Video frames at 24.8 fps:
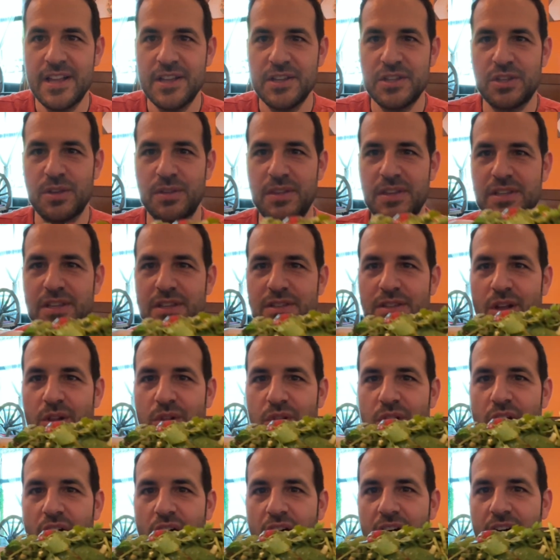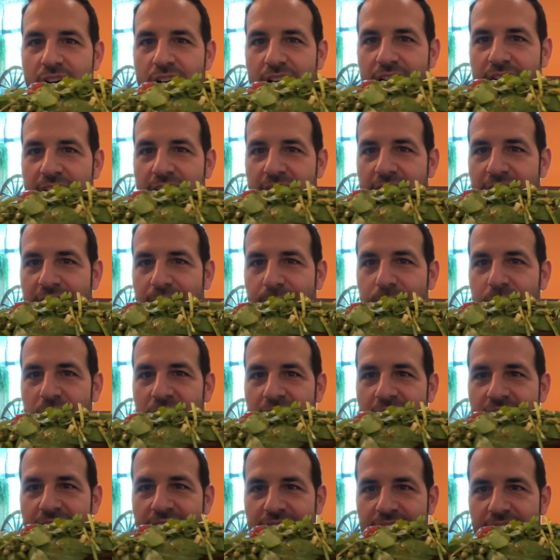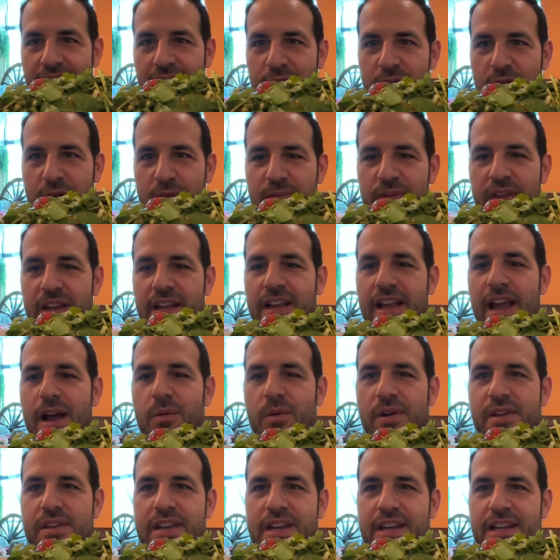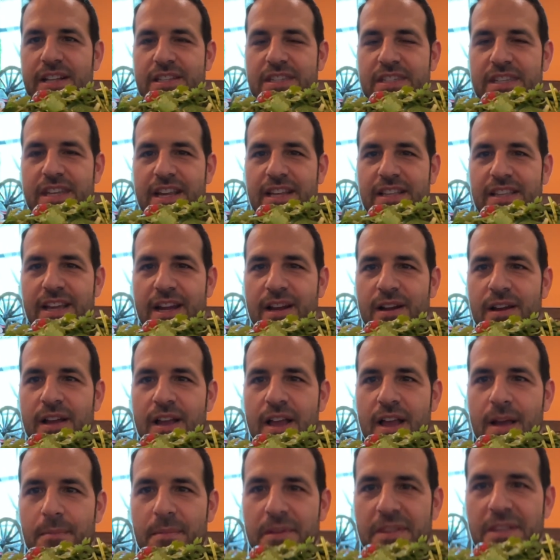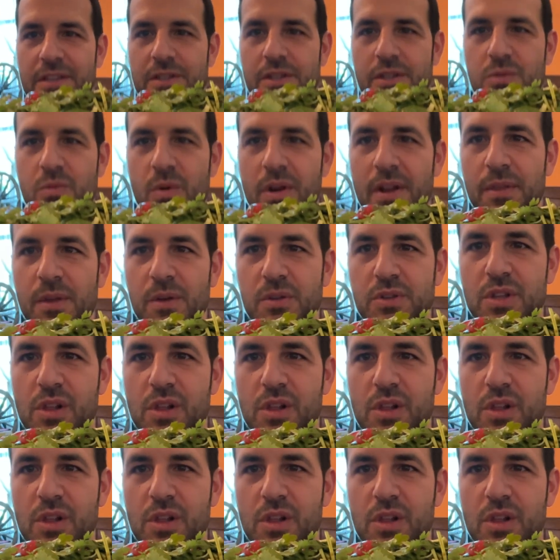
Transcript: So this is a long eggplant. I don't know how well you could see it there, but this is one of those